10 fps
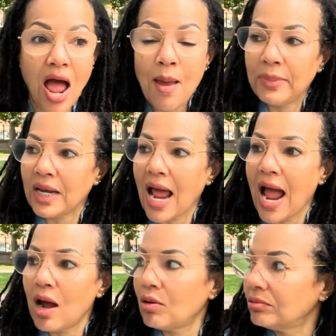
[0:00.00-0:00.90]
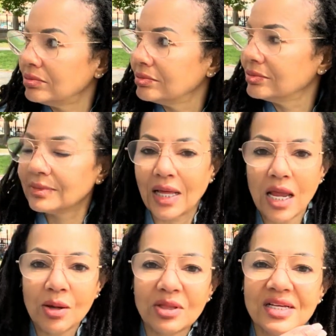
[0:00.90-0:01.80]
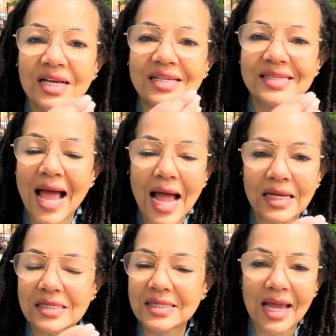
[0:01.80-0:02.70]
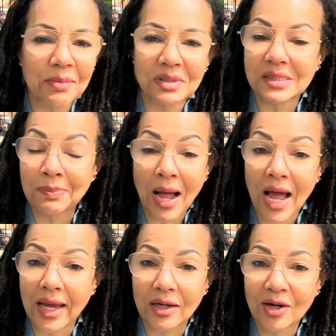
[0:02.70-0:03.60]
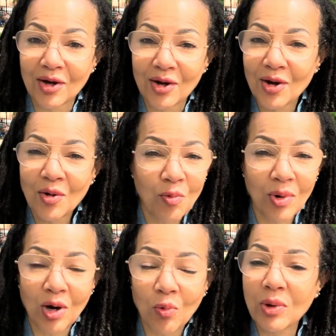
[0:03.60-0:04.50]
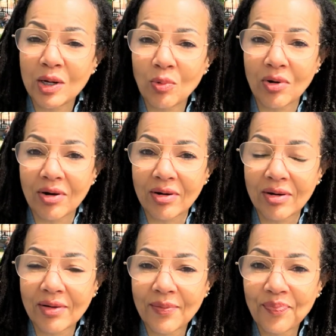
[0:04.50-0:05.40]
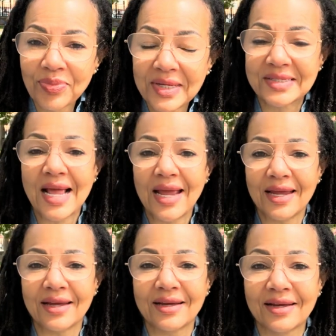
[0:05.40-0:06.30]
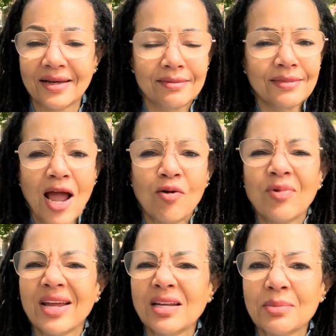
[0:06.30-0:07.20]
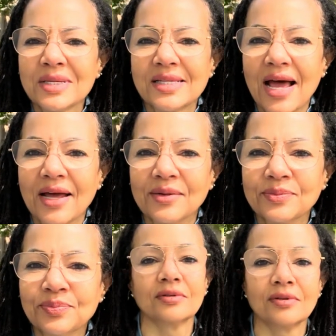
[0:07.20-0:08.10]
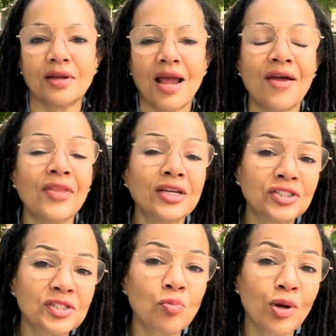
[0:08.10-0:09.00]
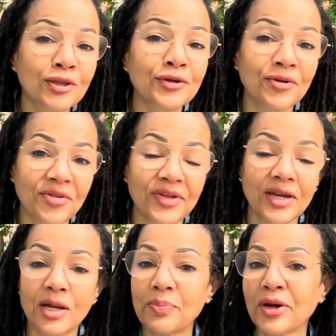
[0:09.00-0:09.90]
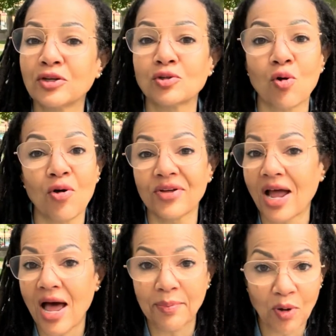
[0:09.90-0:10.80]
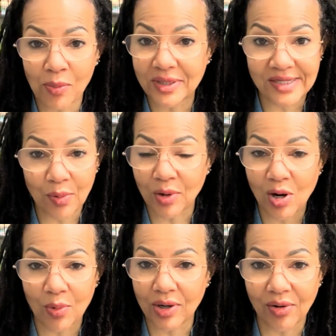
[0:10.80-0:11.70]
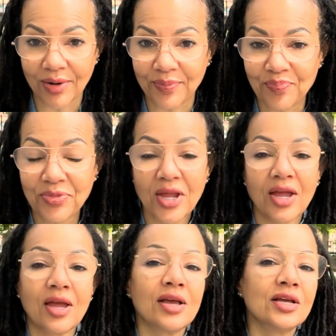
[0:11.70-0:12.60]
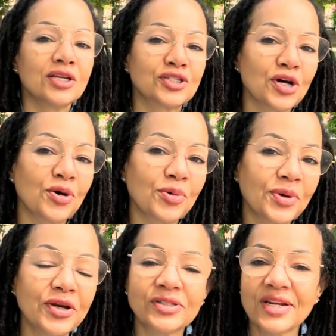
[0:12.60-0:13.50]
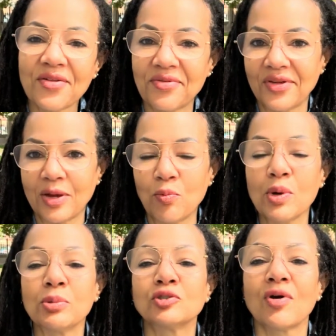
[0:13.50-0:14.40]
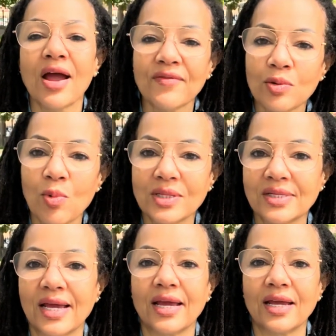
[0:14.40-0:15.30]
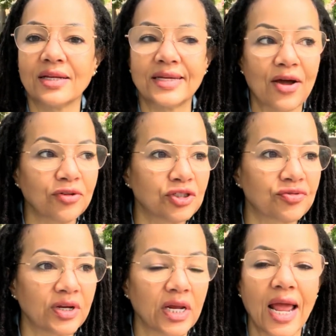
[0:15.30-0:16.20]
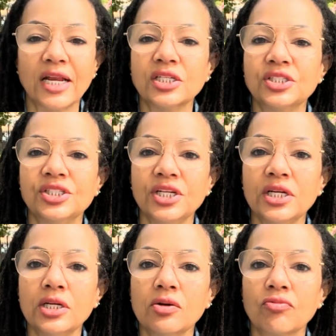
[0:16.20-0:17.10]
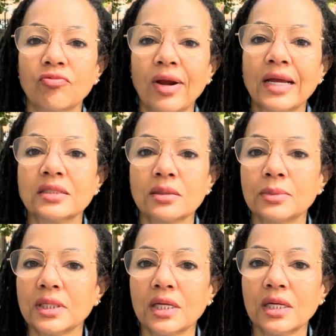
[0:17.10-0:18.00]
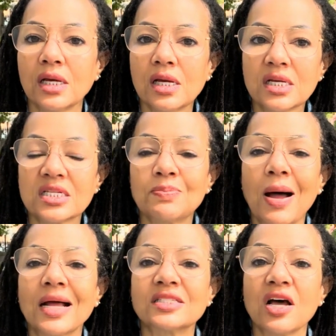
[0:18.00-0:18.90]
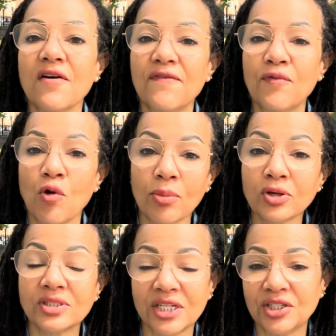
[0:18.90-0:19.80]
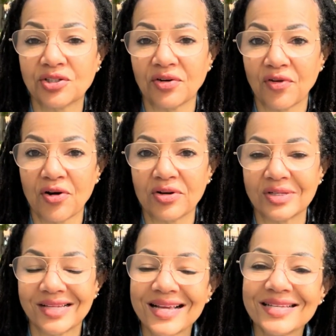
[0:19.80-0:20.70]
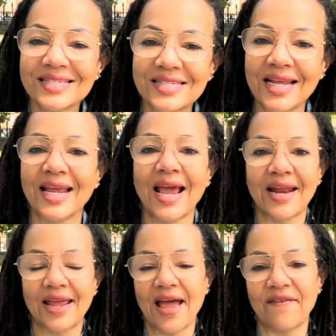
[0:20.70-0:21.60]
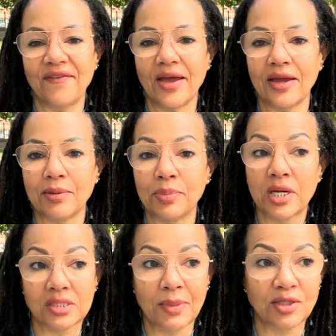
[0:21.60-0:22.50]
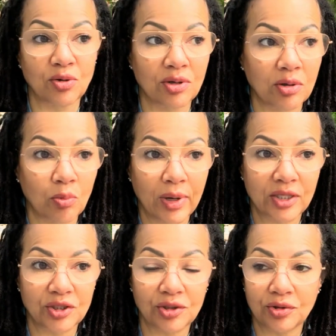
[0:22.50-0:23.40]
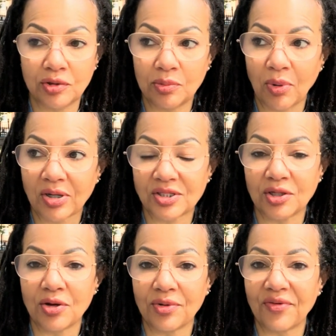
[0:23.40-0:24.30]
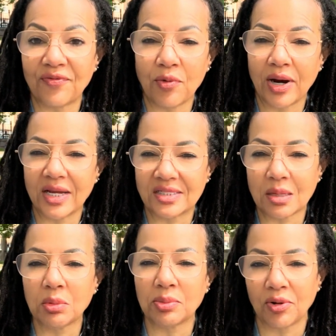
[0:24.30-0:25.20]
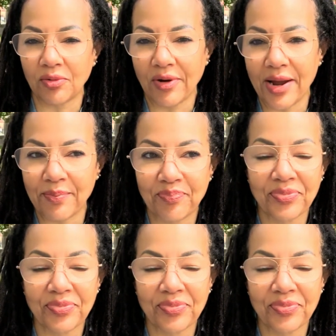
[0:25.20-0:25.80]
I mean, how, in the exact same spot where we were staying. How random is that? And that's just one little thing compared to all the God moments that were going on. So here's another thing. We were driving one day down the street and she randomly spots a former teacher of hers sitting at a cafe because my daughter went to Barcelona for a summer program.